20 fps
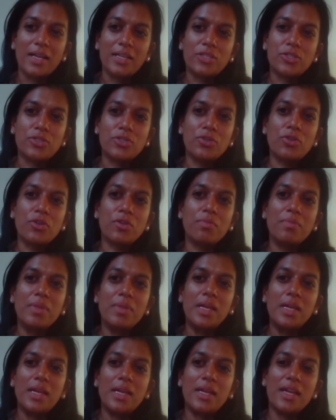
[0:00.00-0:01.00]
it took
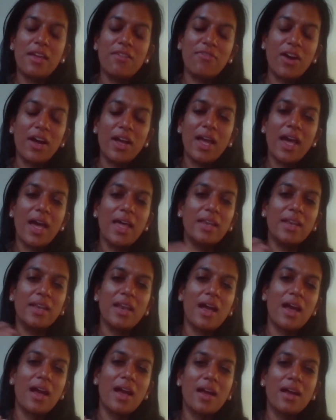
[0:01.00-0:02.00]
me, if I hadn't
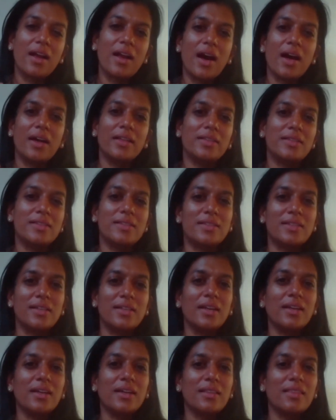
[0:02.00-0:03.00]
gotten
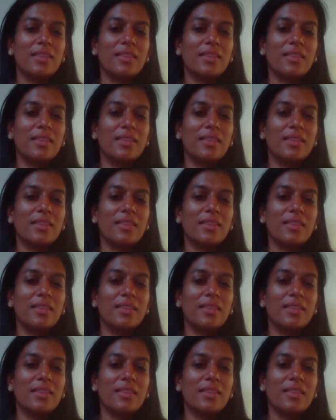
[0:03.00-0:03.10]
sick,